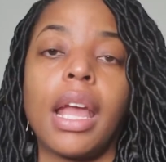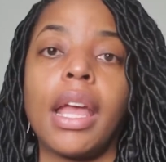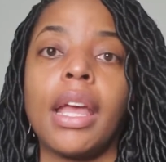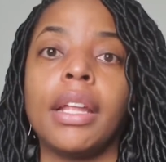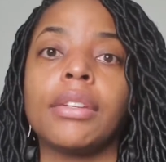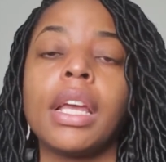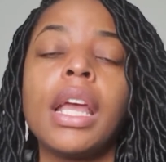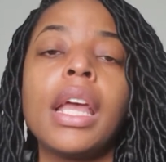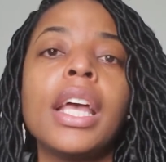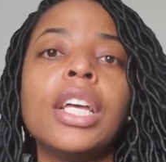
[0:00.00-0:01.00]
And
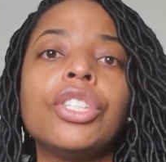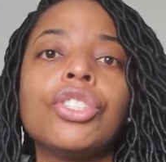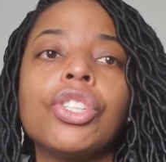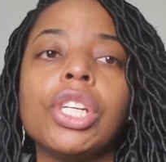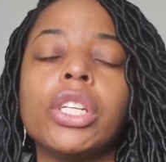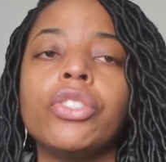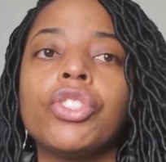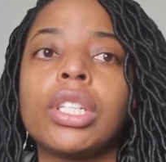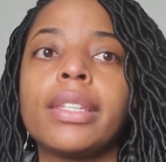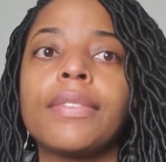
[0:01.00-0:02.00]
she
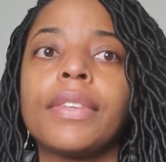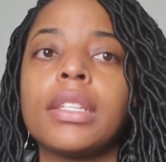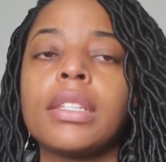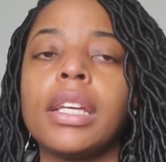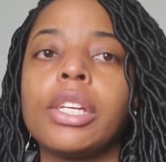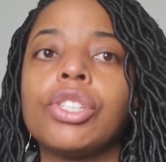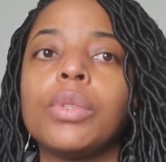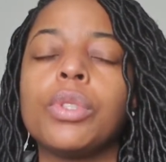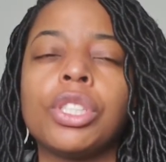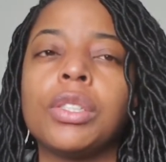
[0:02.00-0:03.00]
just feels like
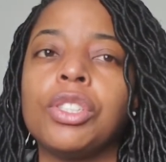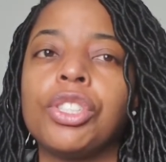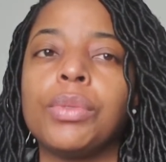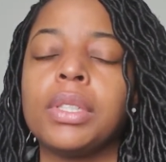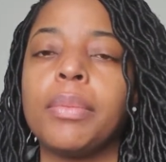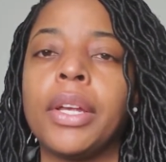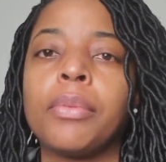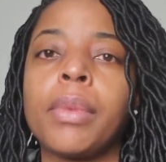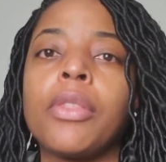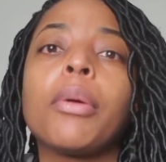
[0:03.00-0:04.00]
she wishes she was a
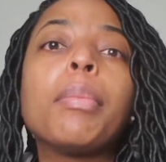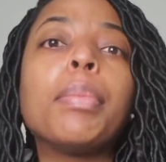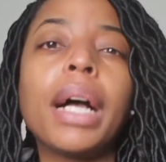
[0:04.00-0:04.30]
better mother,